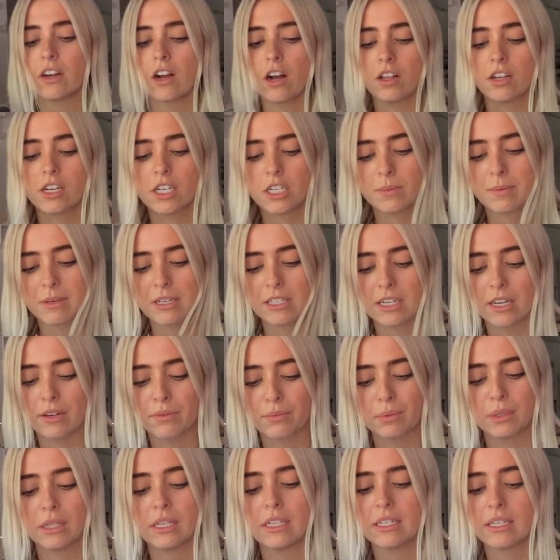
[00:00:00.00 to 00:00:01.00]
colors because I
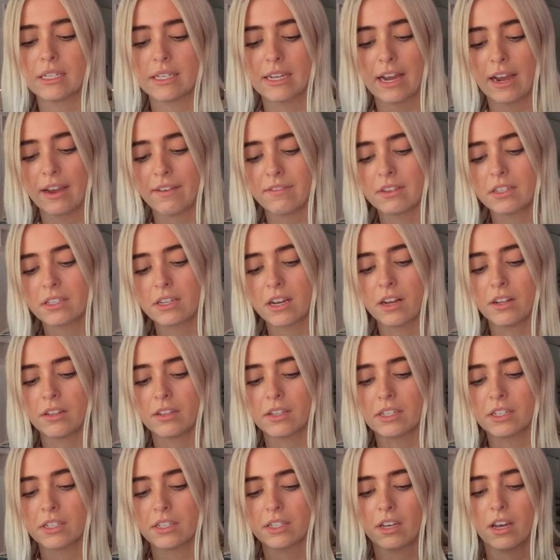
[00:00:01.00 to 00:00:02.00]
really didn't have these
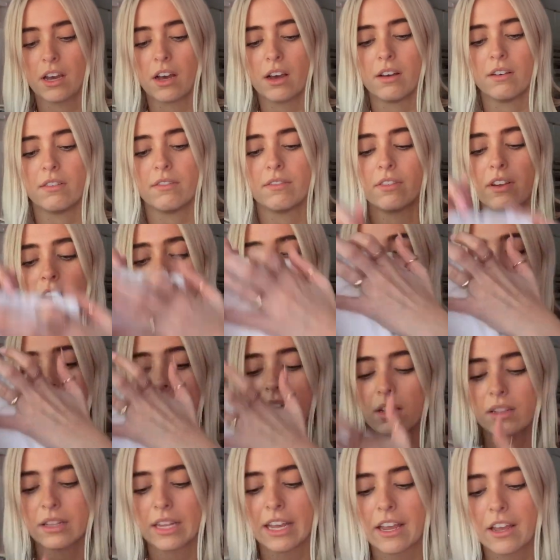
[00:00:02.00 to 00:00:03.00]
colors of
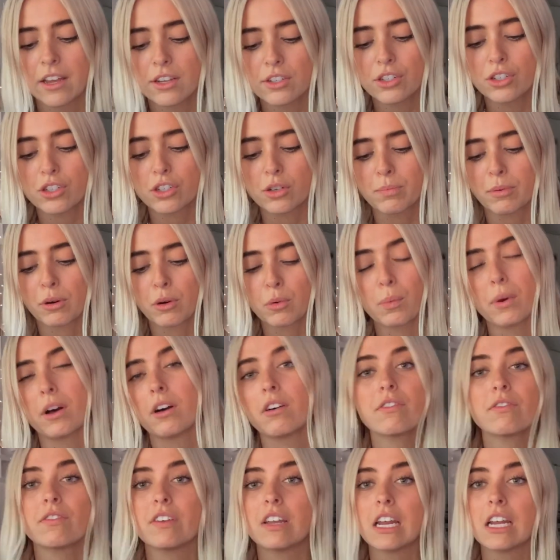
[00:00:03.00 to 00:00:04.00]
like super
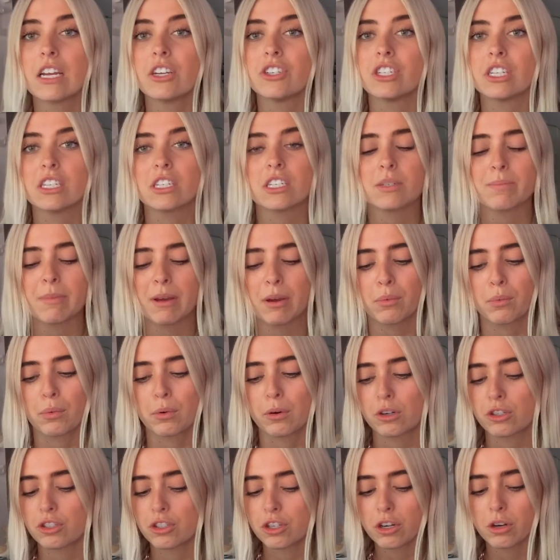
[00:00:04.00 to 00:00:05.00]
well-fitting jeans in my
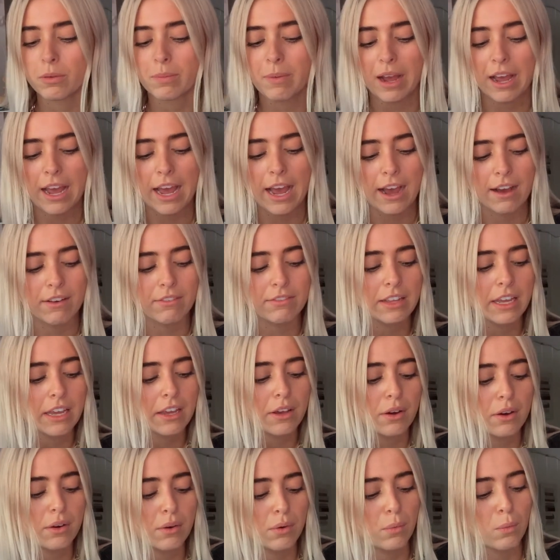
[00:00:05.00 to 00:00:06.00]
wardrobe. I have
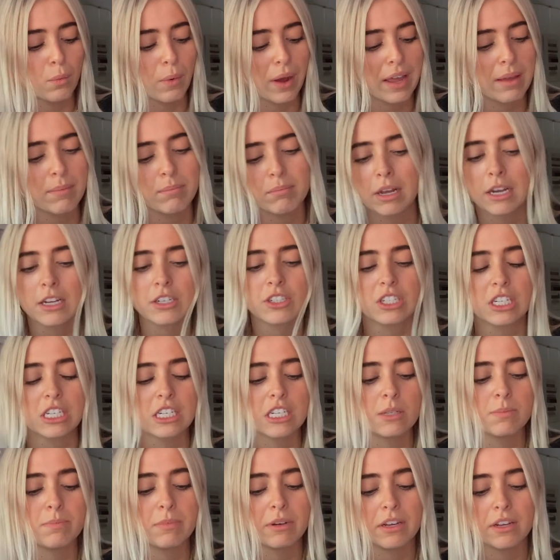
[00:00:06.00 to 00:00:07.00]
like white and black
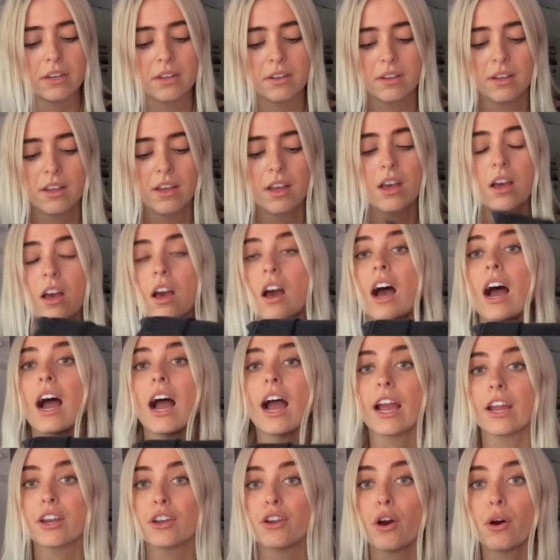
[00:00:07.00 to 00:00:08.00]
jeans, but
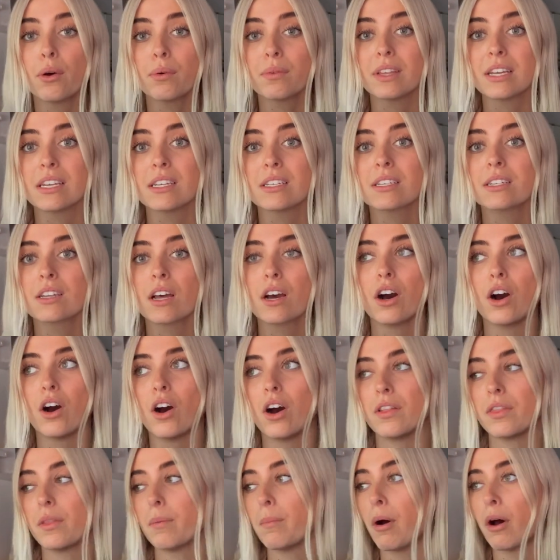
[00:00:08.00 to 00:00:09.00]
I know these
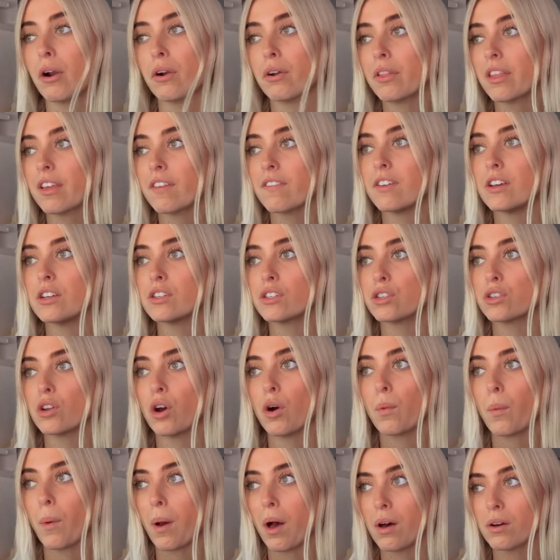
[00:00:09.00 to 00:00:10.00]
on the model, they fit
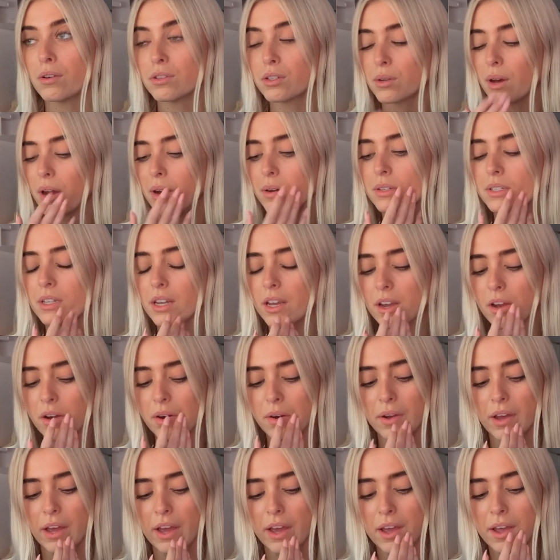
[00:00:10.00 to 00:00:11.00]
so well. So I was like,
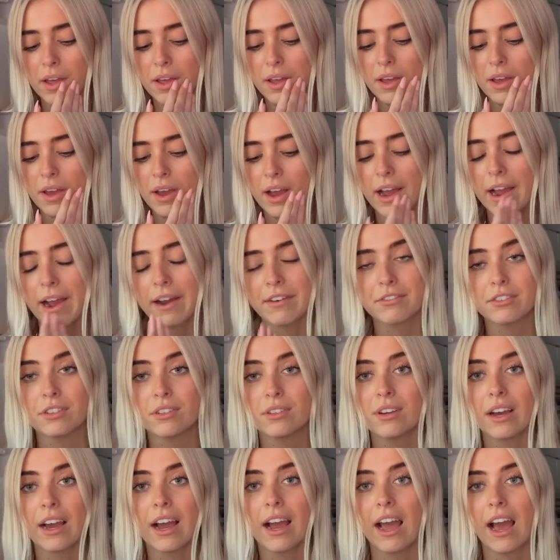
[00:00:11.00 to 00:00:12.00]
okay, I have to,
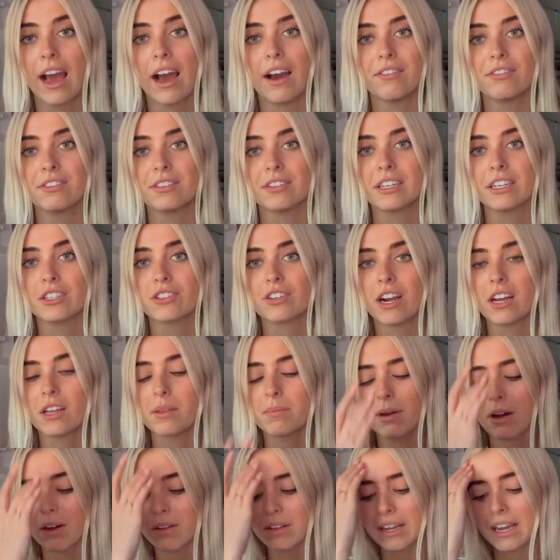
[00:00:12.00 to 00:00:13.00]
I have to like try
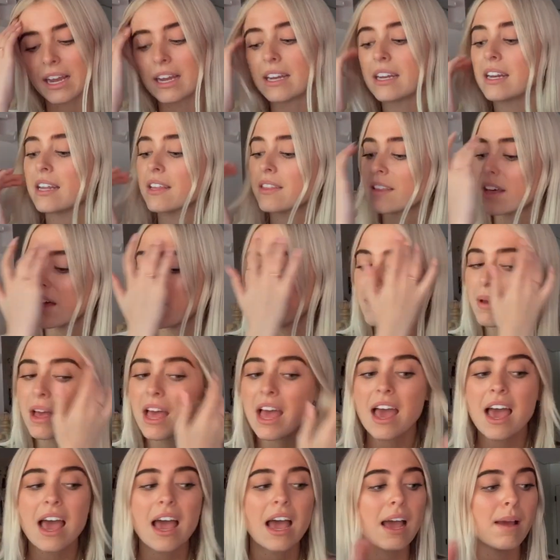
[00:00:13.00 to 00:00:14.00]
them out. Like I need them.
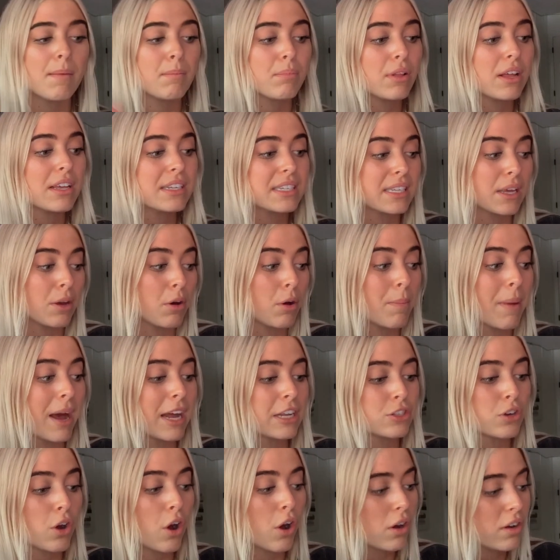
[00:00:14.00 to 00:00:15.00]
And plus they will
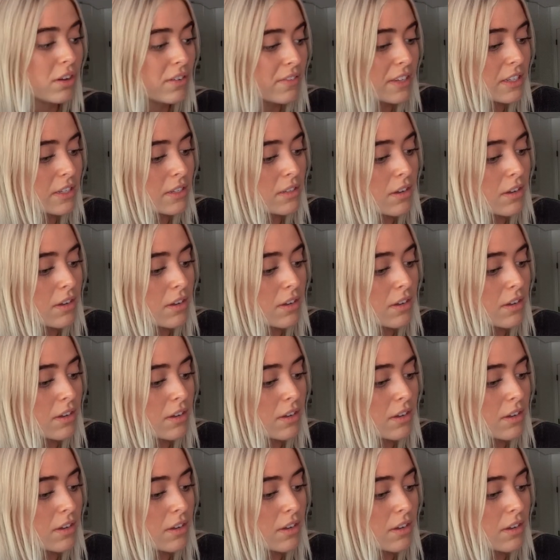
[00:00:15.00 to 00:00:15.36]
match all of these